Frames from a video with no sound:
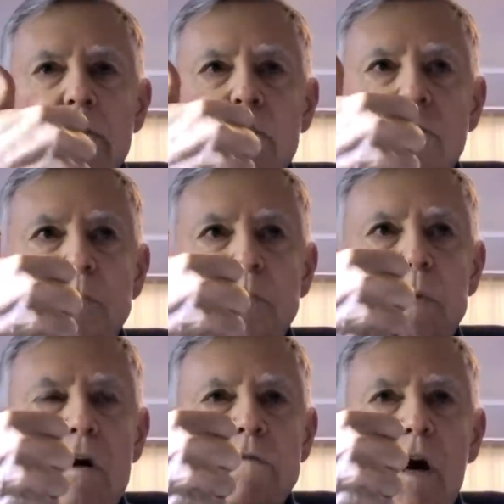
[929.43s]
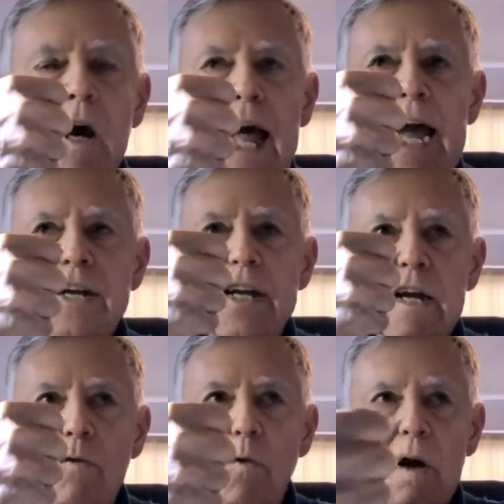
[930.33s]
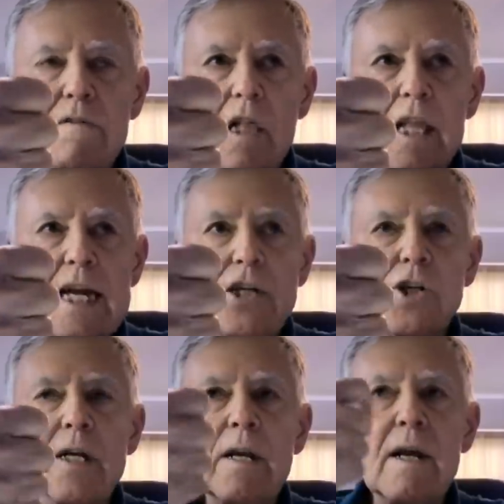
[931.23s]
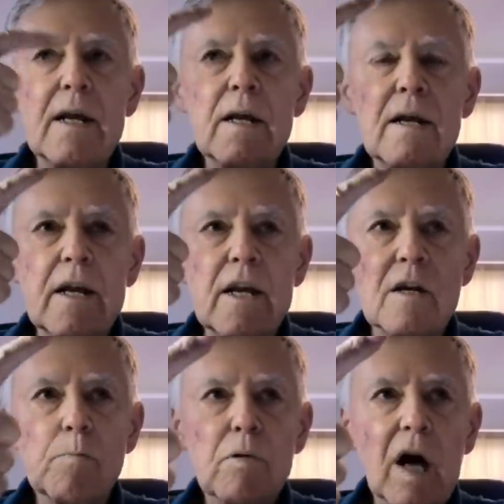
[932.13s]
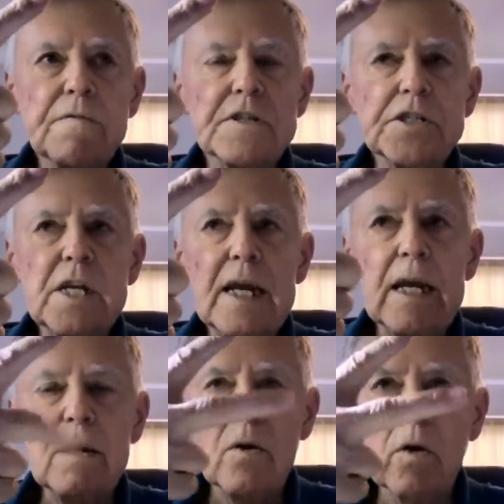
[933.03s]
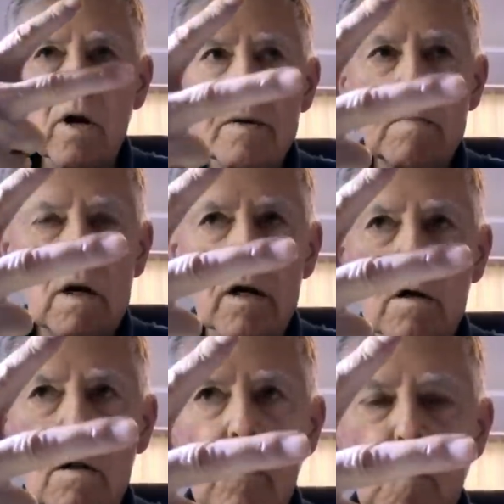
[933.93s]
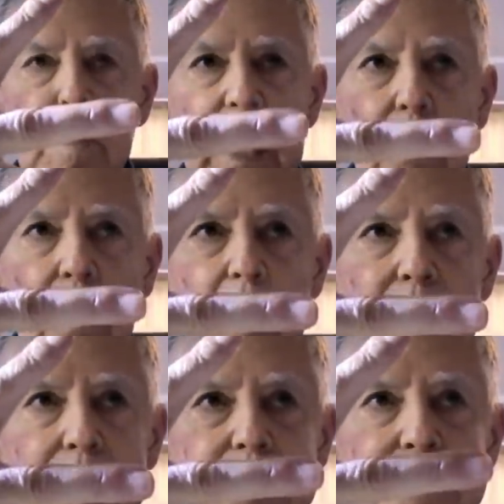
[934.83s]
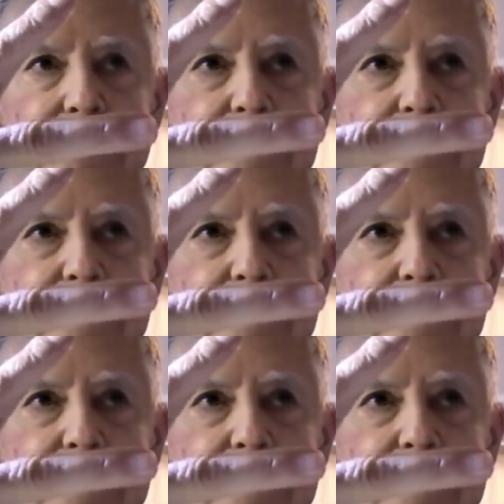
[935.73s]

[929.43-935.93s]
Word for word: had the Spirit of God acting in revelation, in prophecy, or in miracle or power.